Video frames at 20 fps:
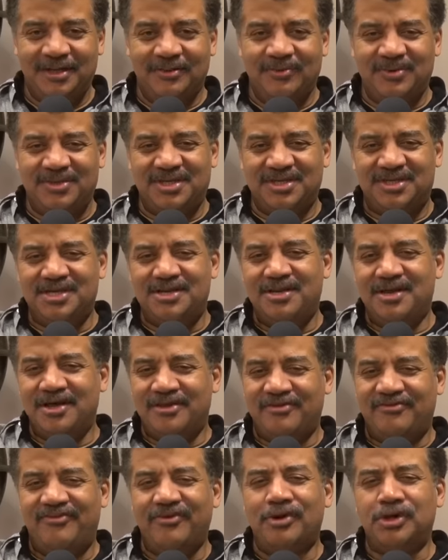which is
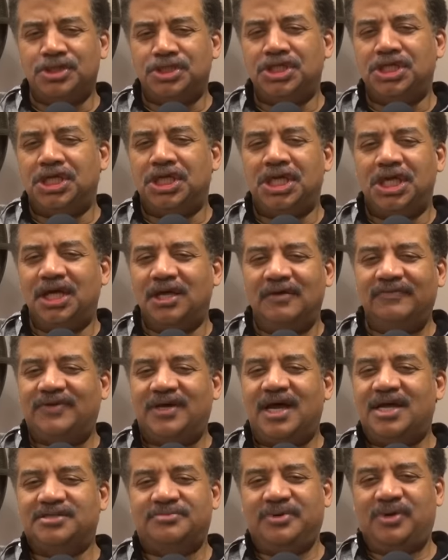another version of
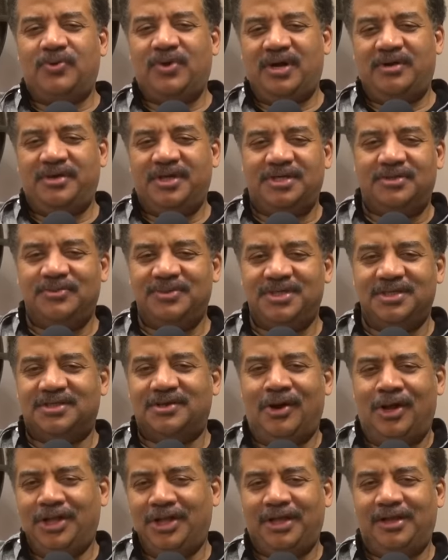Cosmic Queries. We're just
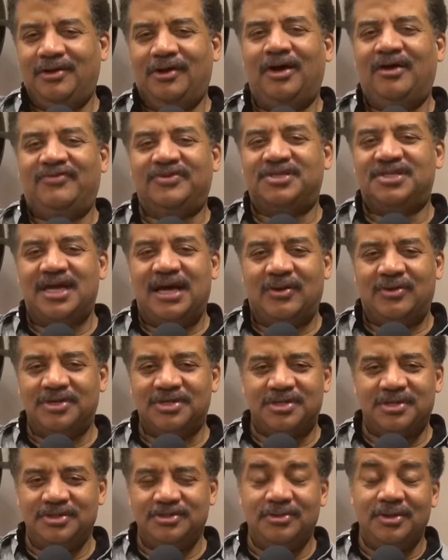calling it Office
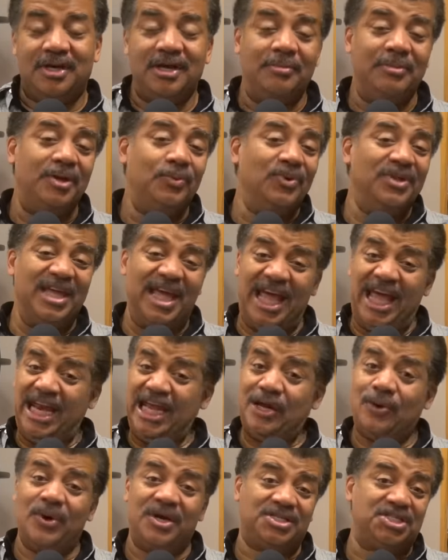Hours because you can come in with
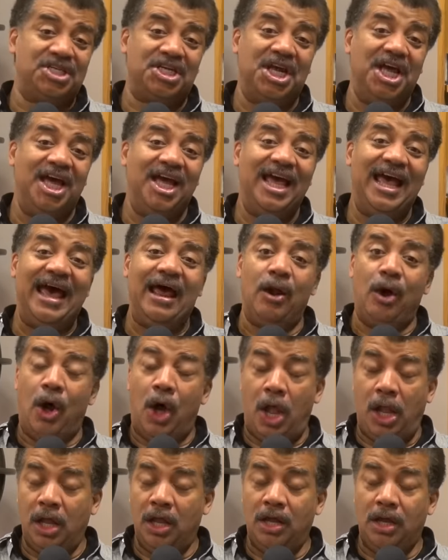any question at
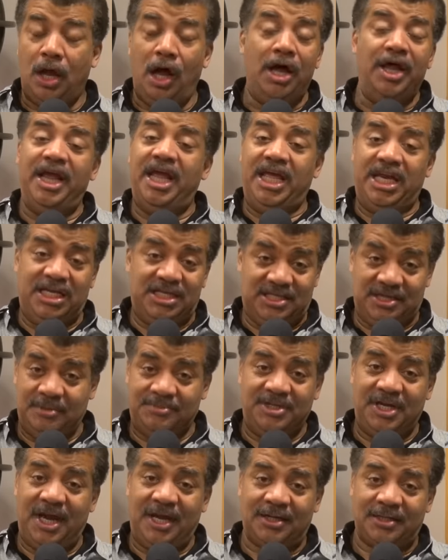all on any
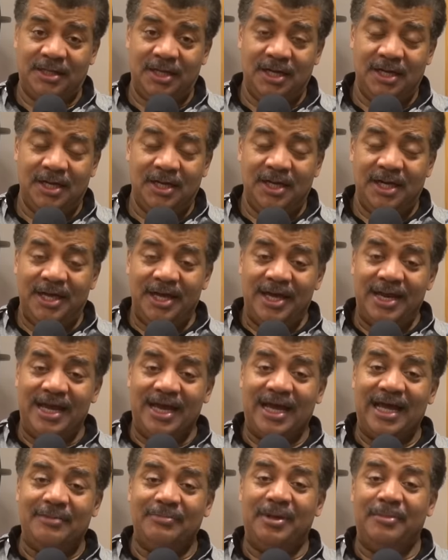subject. And
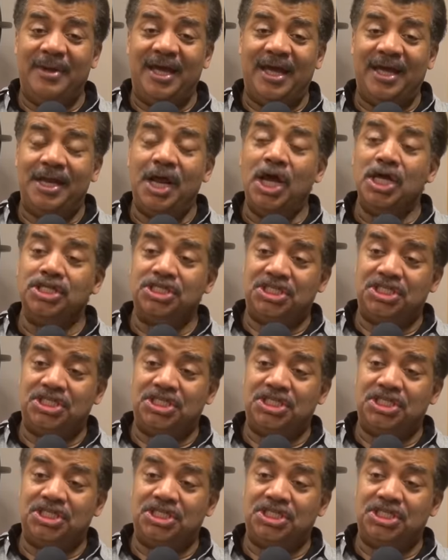I got my man,